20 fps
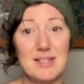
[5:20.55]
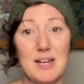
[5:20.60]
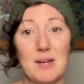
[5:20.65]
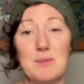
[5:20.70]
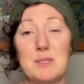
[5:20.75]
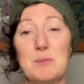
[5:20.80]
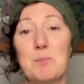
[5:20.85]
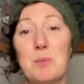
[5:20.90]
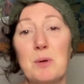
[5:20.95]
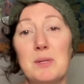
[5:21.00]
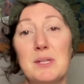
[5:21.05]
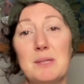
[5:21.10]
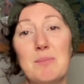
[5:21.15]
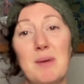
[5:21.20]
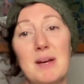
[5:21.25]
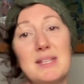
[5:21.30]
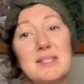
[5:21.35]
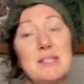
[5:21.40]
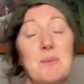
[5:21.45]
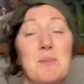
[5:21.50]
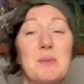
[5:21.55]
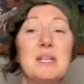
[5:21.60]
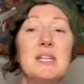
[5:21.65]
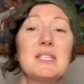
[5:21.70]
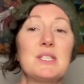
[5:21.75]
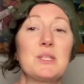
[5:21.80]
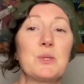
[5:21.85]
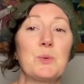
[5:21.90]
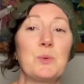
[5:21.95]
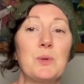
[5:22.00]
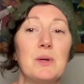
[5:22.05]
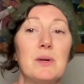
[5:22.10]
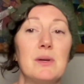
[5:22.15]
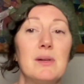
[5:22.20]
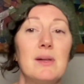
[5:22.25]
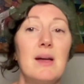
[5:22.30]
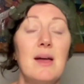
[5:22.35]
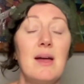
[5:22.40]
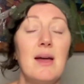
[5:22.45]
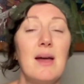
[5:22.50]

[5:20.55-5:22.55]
I was bullied by someone at school,